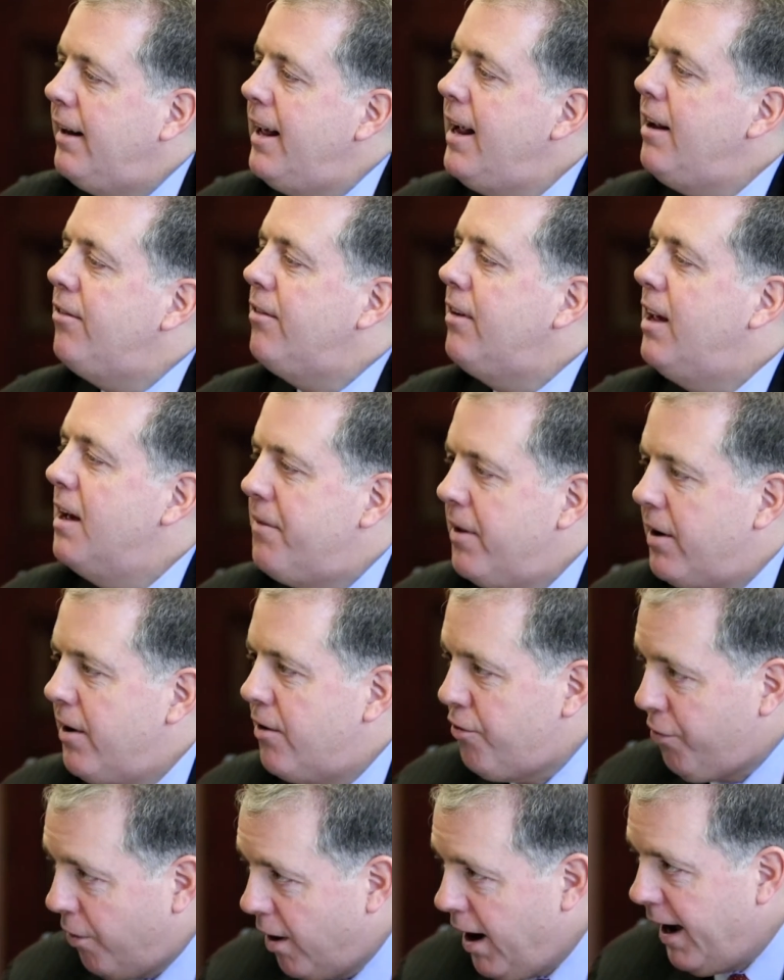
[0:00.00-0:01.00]
least give it a
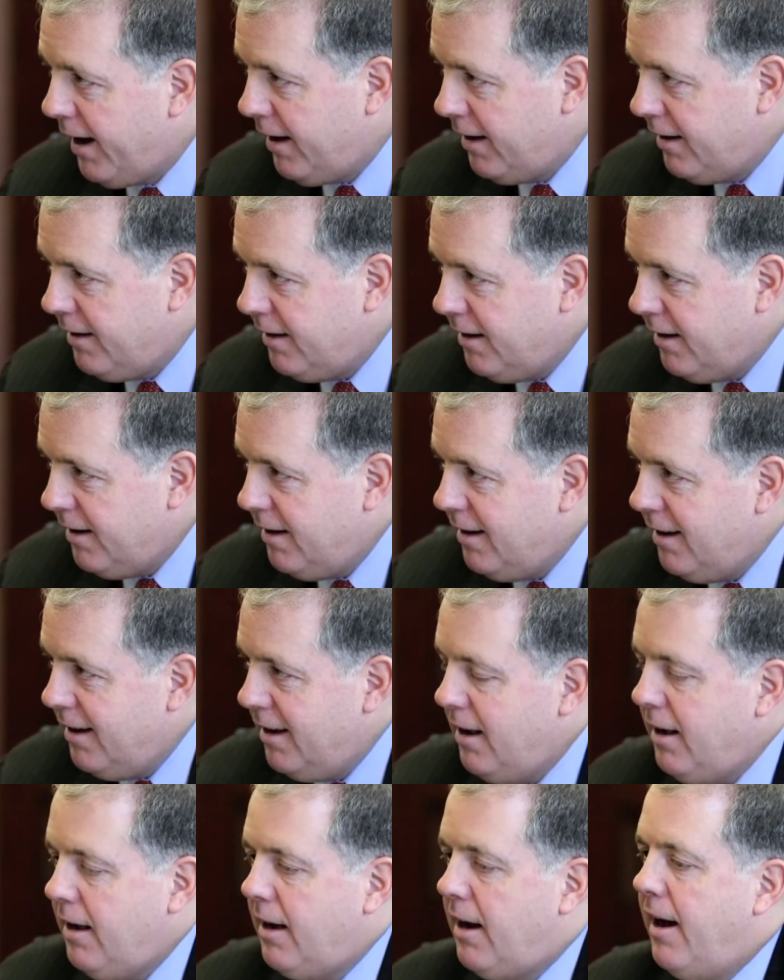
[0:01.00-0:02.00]
try.
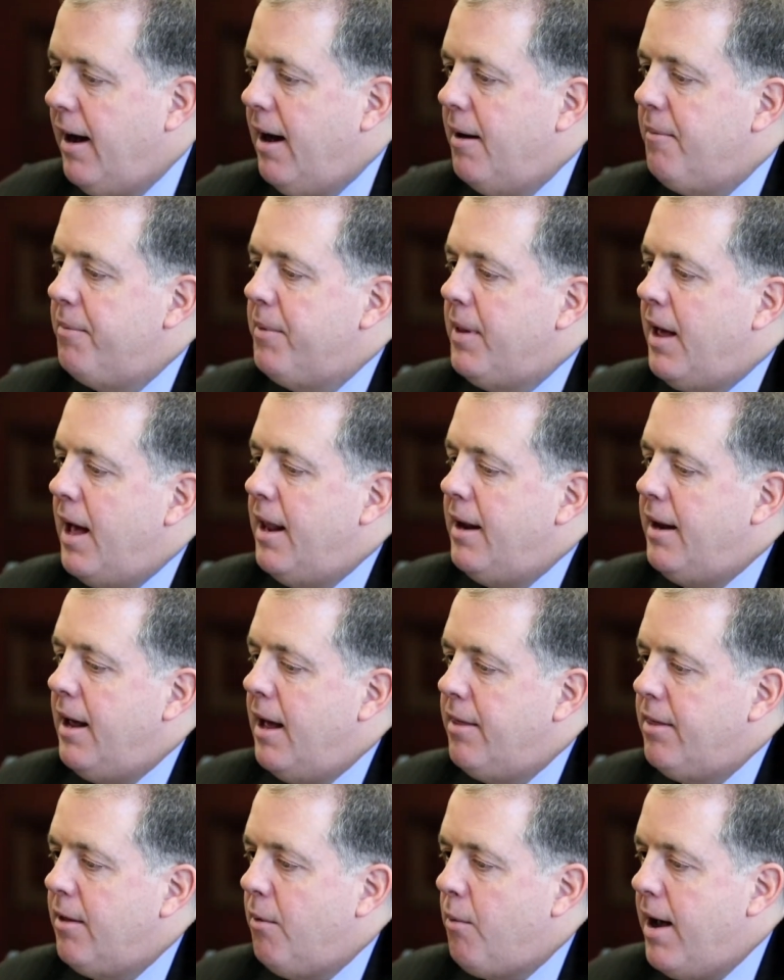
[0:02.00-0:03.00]

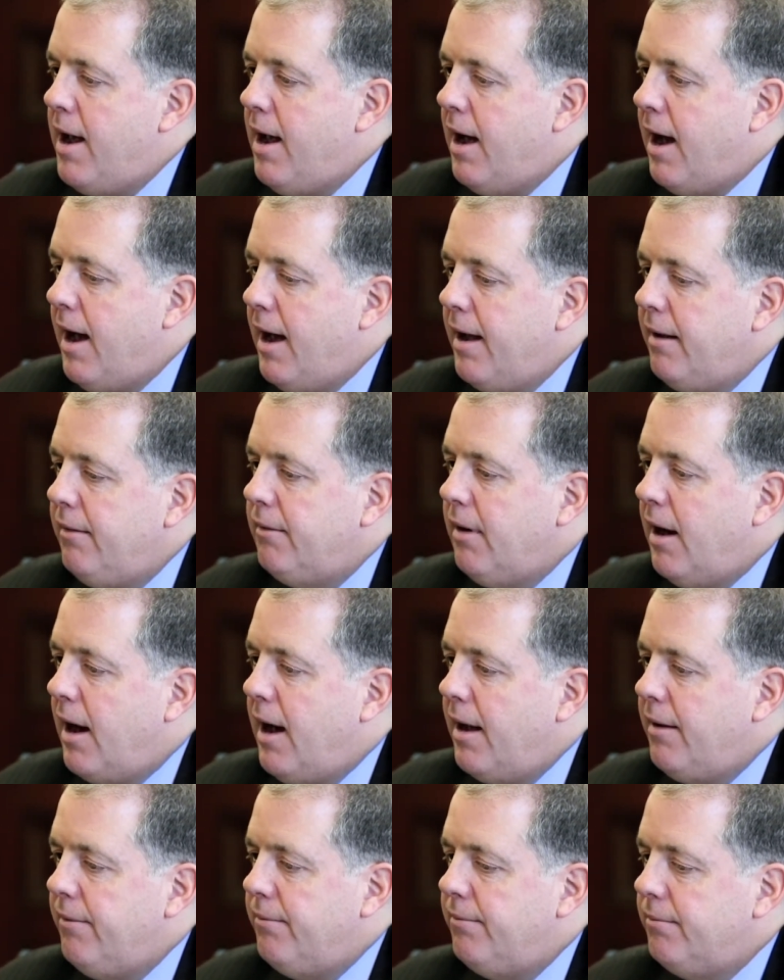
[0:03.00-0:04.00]
And the way
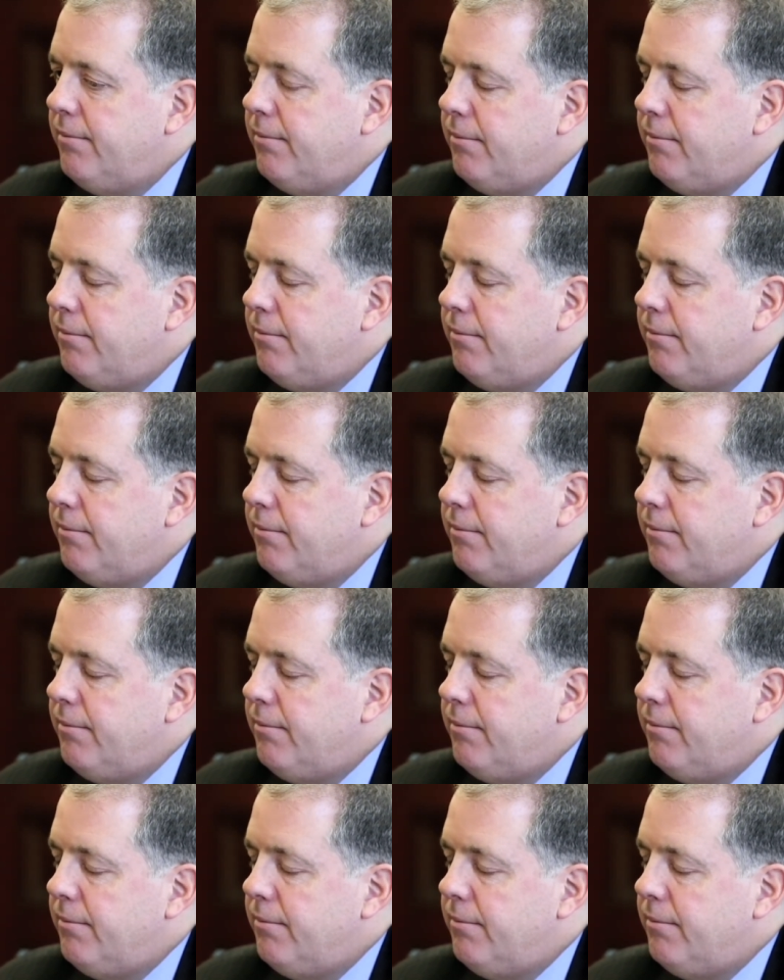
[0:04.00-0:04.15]
I